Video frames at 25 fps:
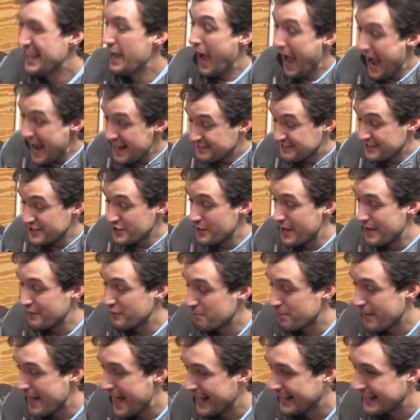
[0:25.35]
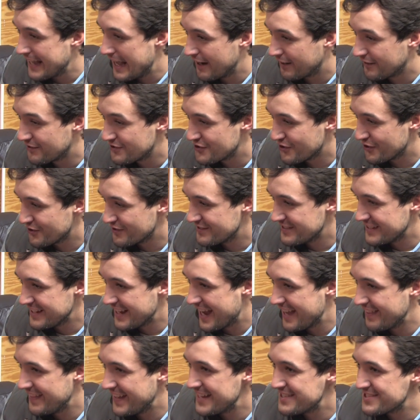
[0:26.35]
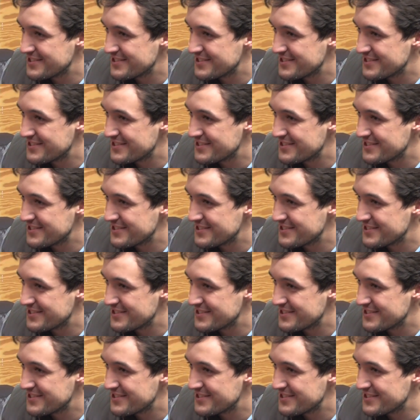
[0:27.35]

I see you have a Blackhawks jersey on. Yeah.